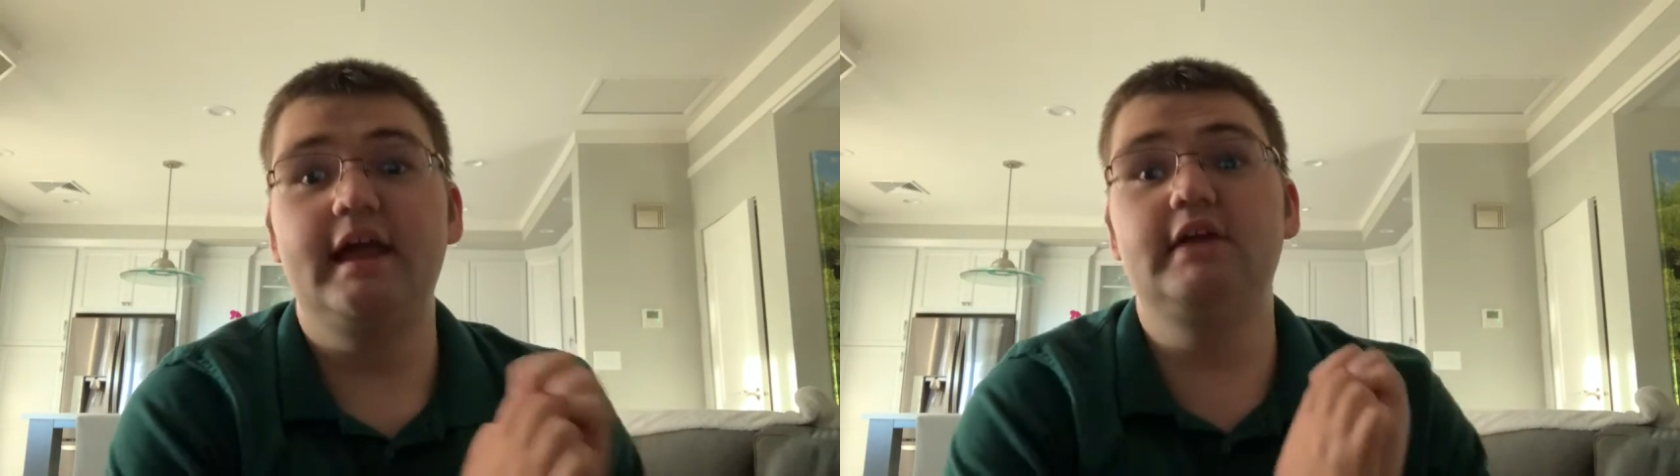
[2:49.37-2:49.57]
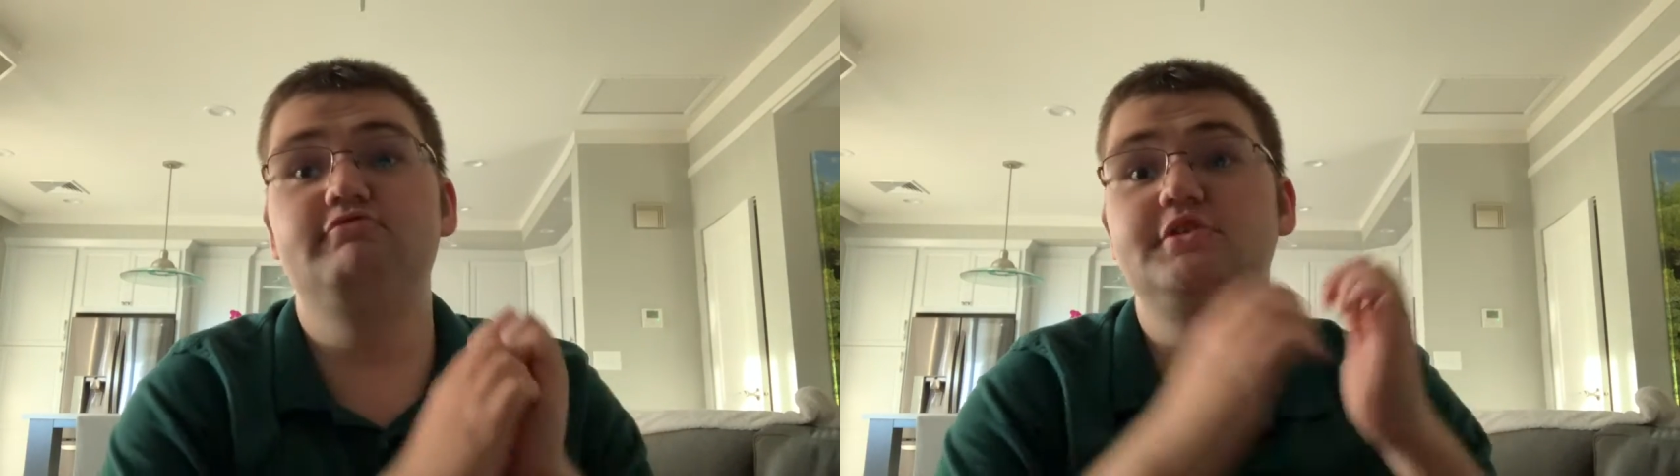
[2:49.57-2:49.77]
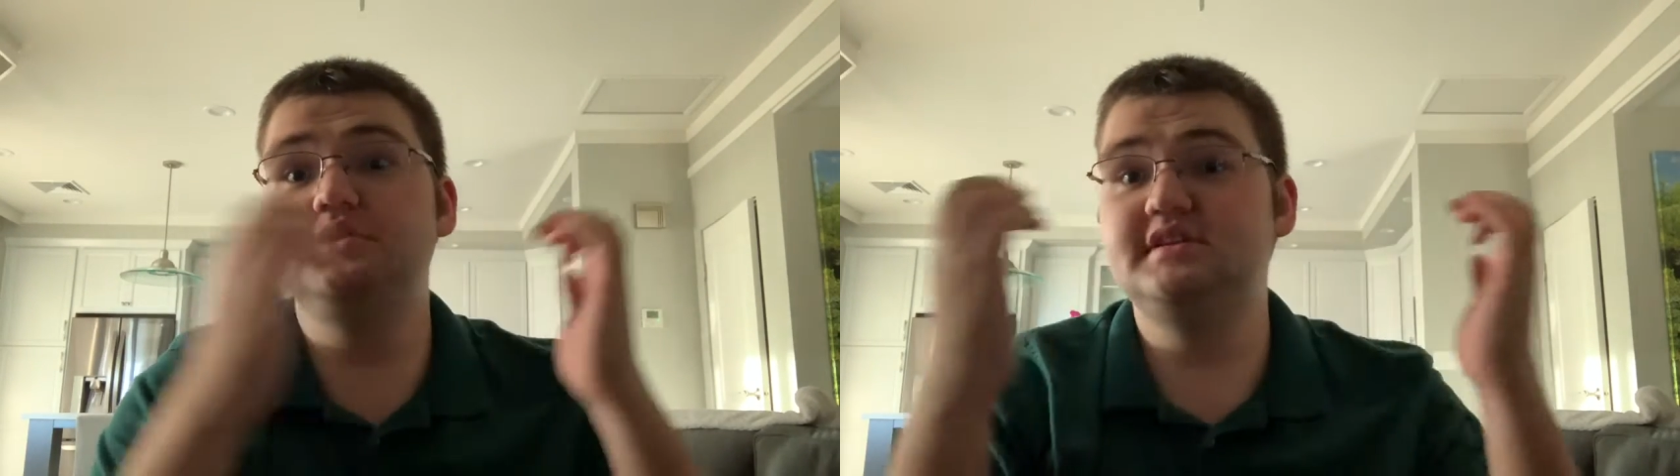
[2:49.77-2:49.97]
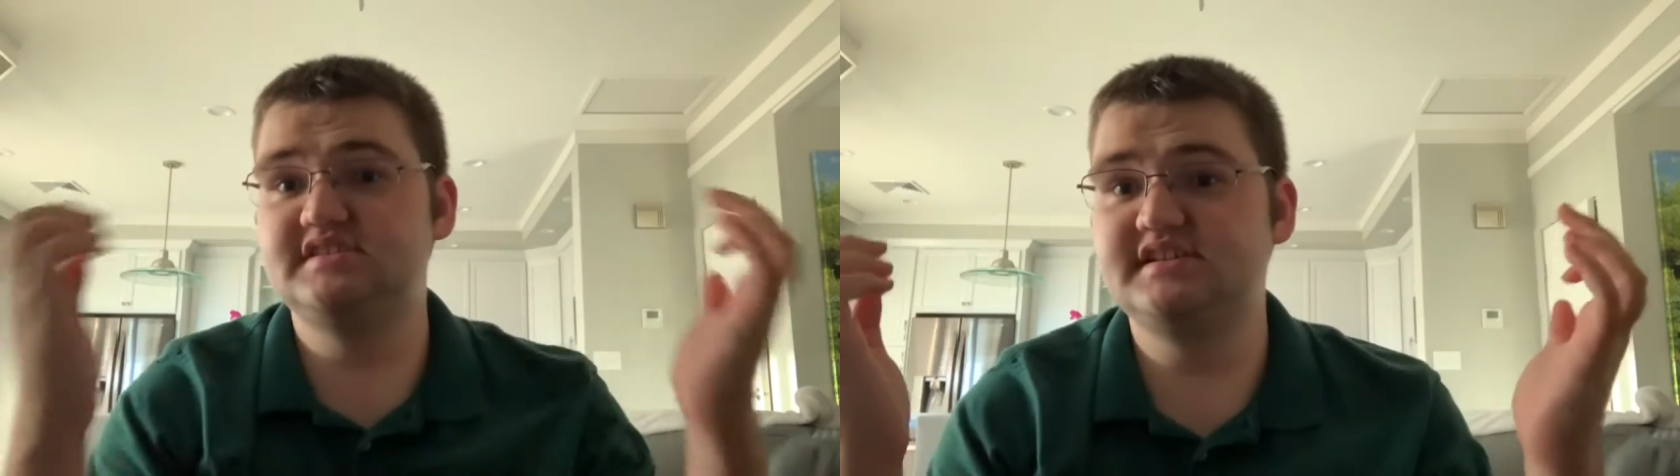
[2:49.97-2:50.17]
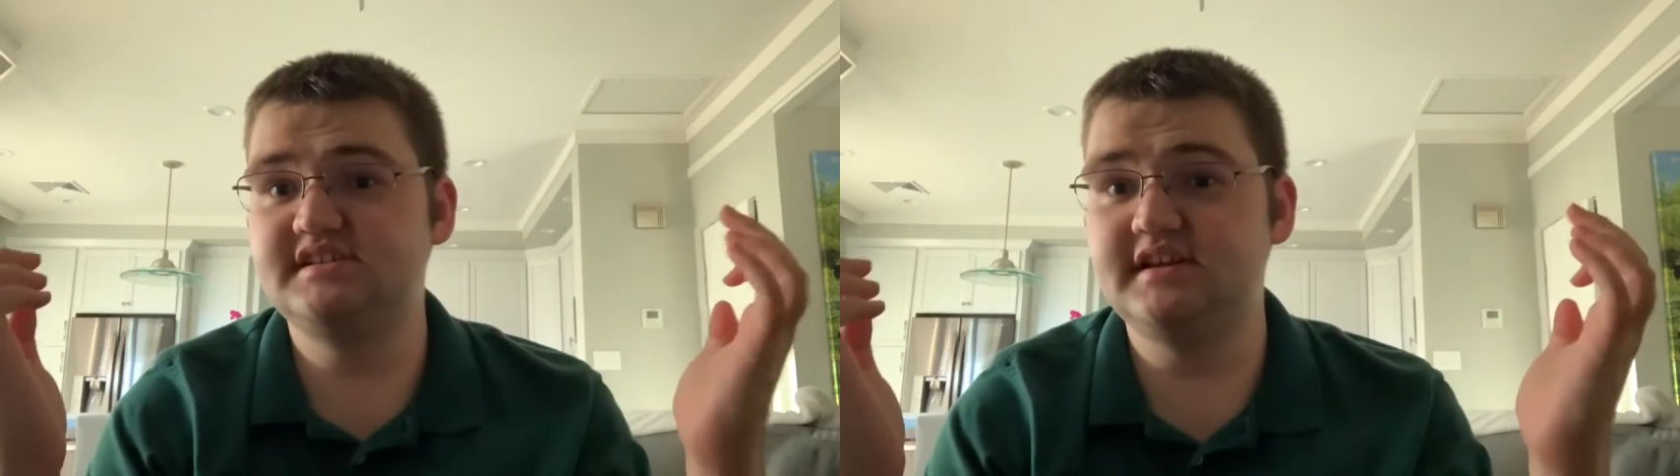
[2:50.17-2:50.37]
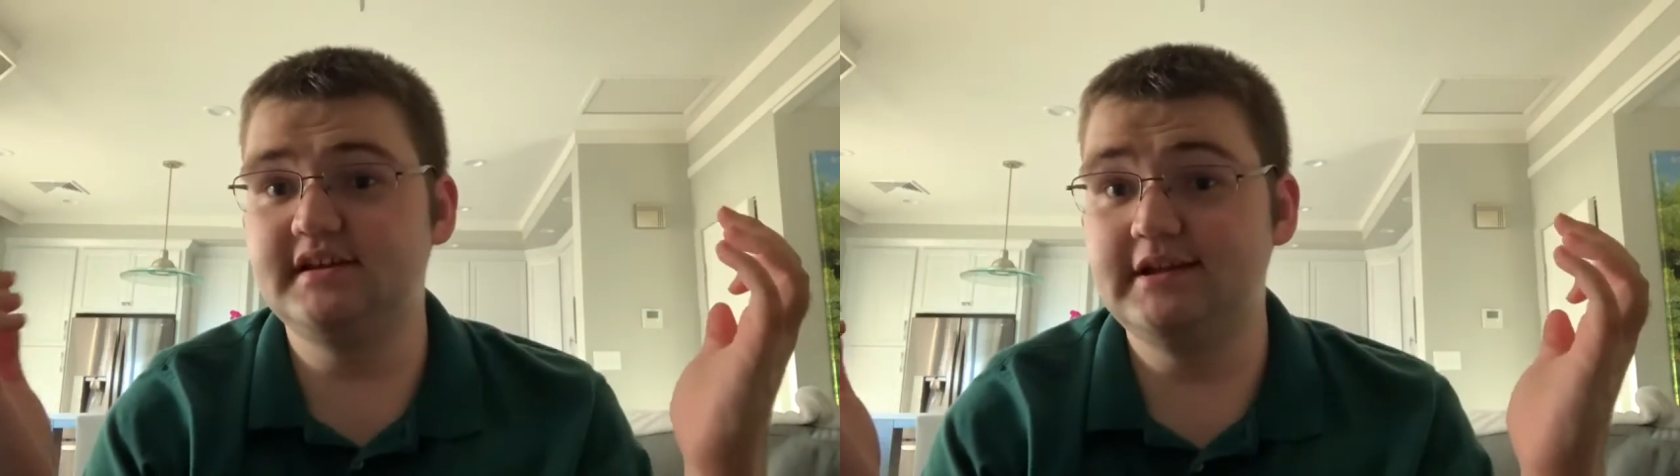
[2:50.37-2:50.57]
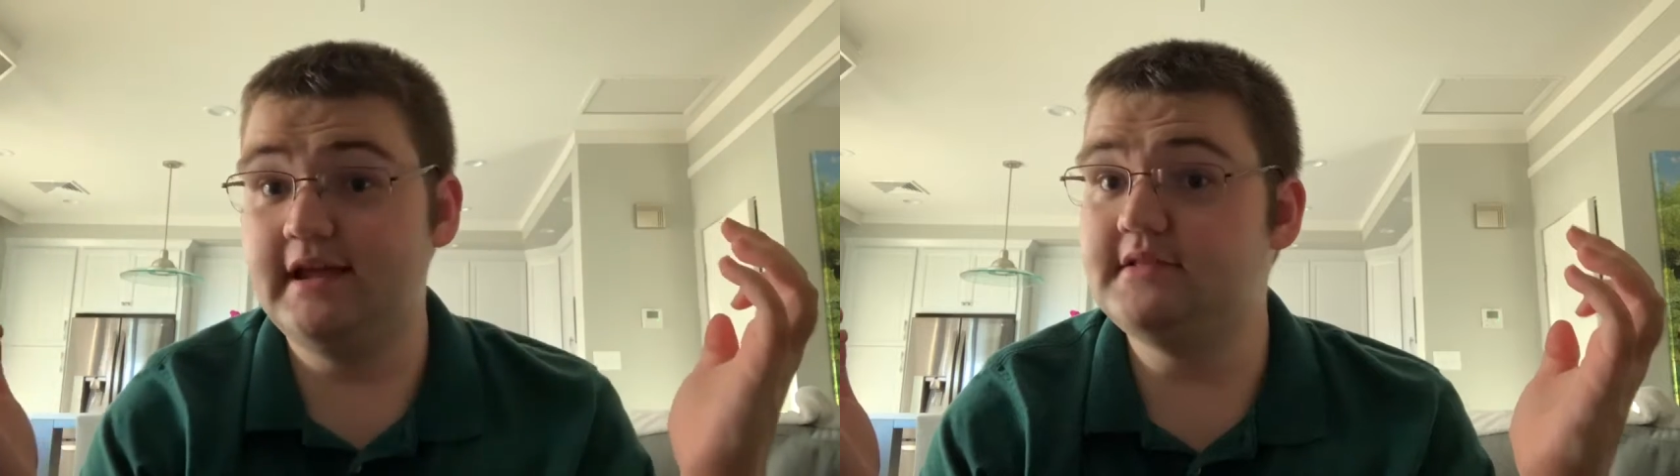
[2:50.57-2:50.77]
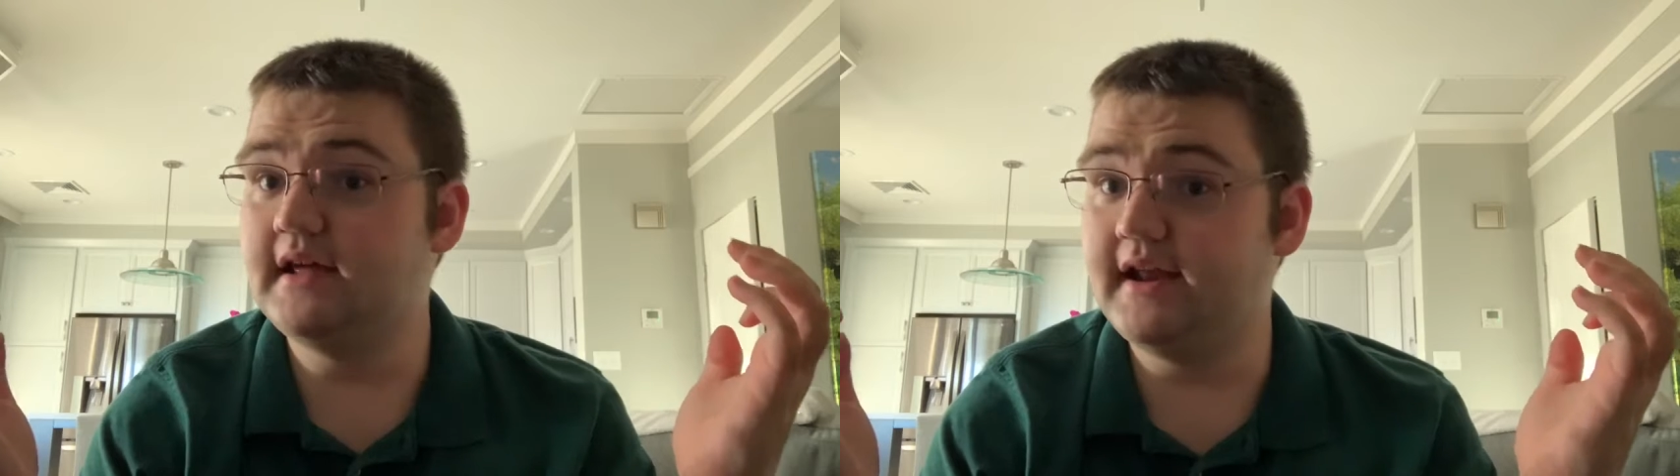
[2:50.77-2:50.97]
and really succeed
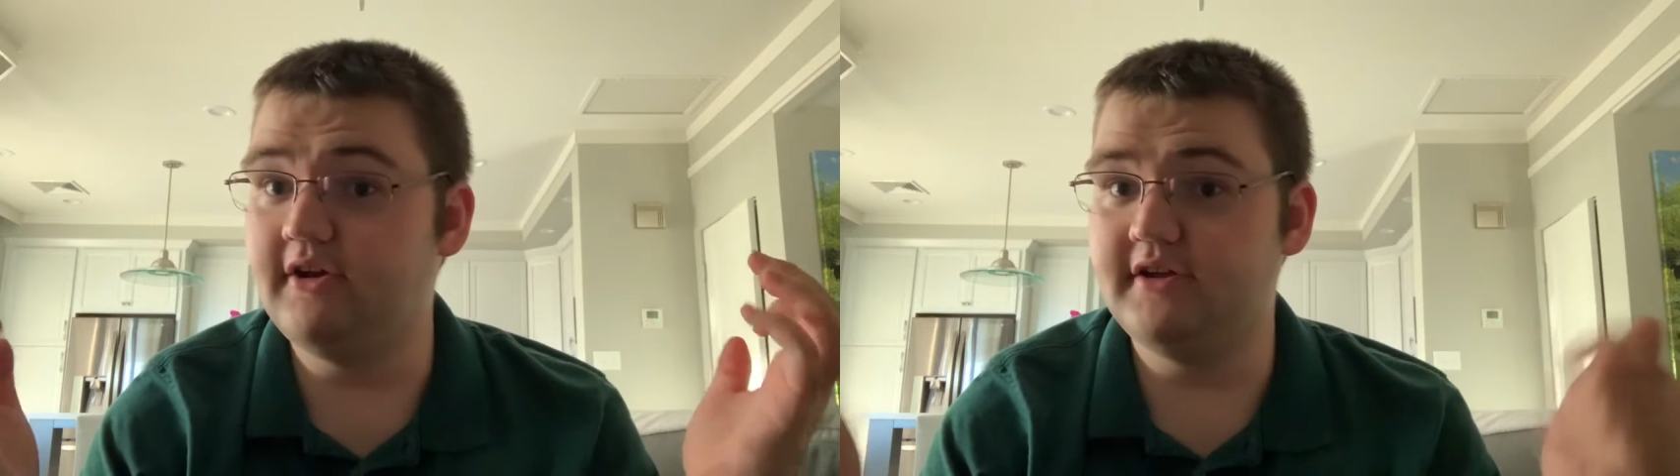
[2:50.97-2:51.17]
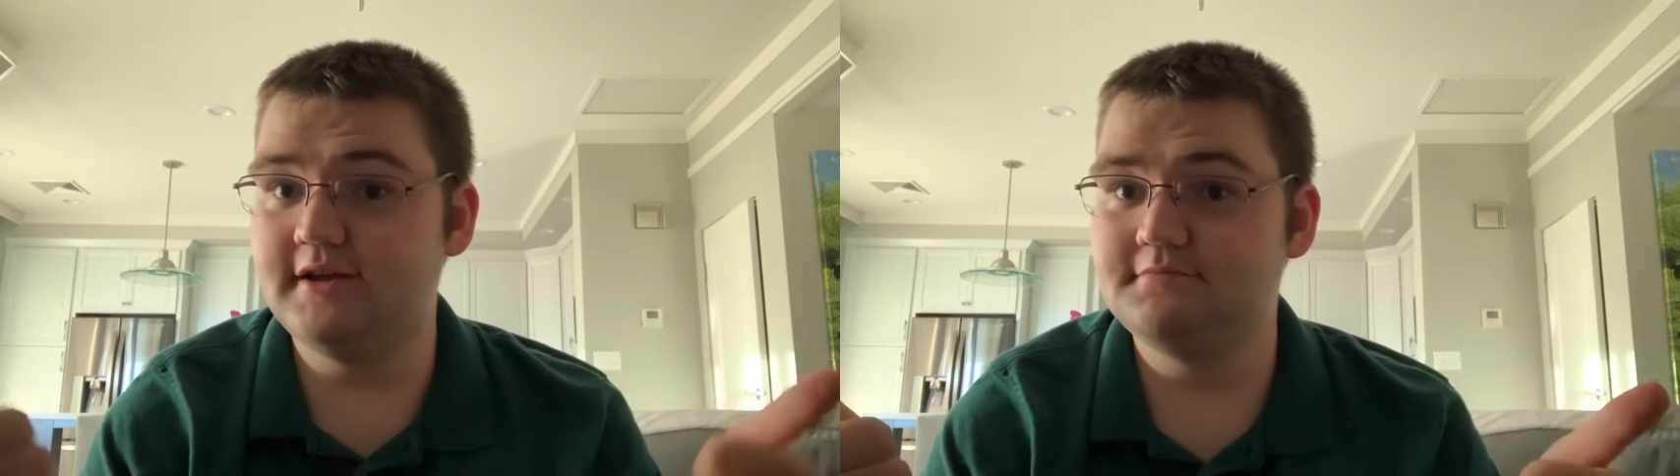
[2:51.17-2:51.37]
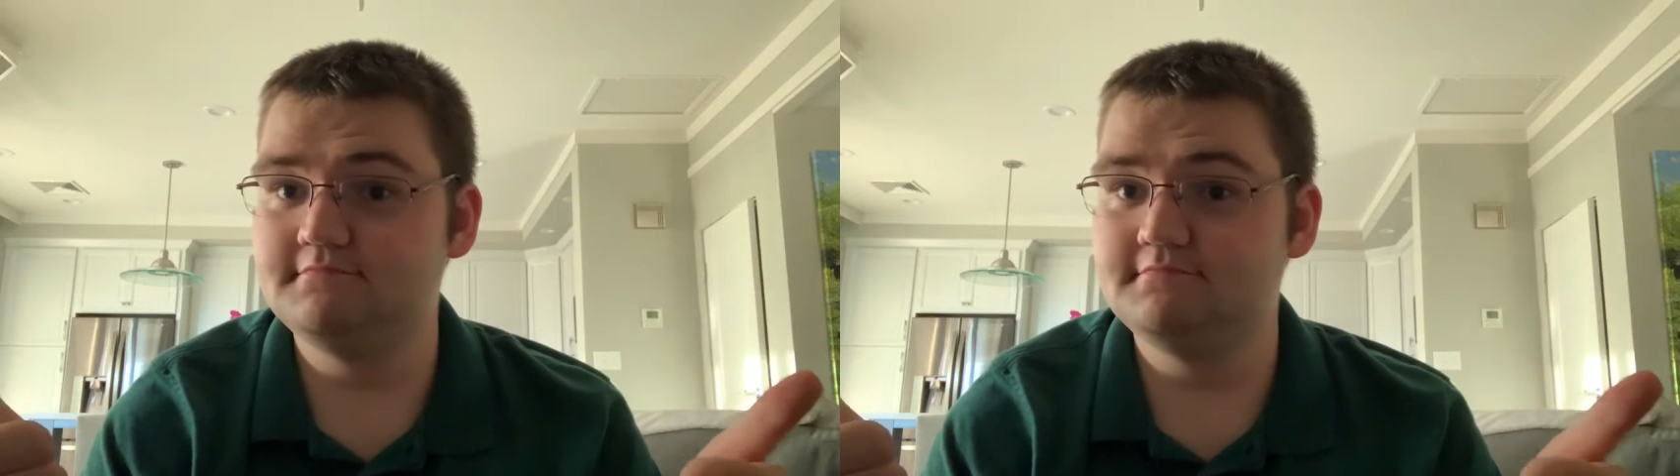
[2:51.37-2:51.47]
in that area.